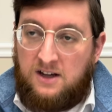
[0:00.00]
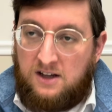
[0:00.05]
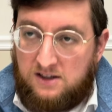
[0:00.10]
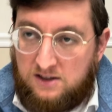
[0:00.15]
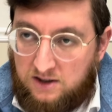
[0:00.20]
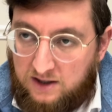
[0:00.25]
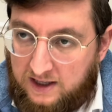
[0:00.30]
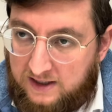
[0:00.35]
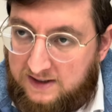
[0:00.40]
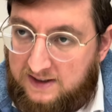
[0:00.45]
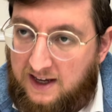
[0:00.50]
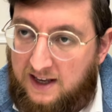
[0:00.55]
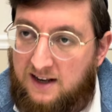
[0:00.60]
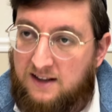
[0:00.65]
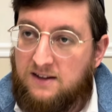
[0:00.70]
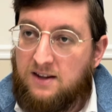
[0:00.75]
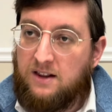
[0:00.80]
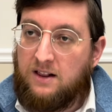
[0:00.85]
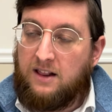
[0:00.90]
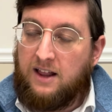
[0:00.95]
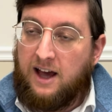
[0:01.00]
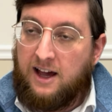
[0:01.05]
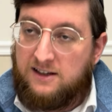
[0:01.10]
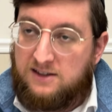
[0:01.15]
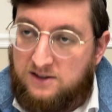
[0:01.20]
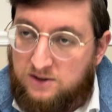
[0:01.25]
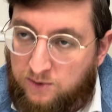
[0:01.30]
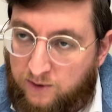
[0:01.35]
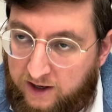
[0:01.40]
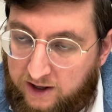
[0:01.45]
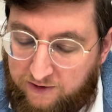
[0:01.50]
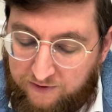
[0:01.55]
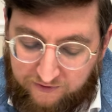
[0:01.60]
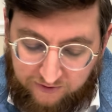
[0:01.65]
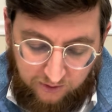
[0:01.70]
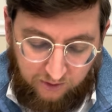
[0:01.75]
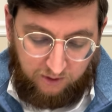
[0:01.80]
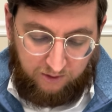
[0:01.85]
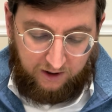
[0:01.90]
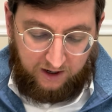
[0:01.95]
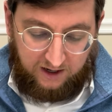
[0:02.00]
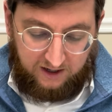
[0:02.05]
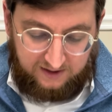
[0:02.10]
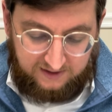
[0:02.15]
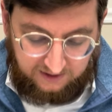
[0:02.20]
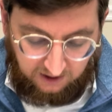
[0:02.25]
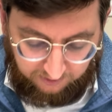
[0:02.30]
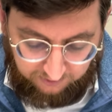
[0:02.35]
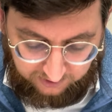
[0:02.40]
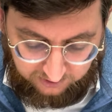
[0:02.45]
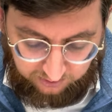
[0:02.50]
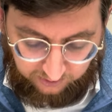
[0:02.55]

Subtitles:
So let's get into the last 24. We're going to start with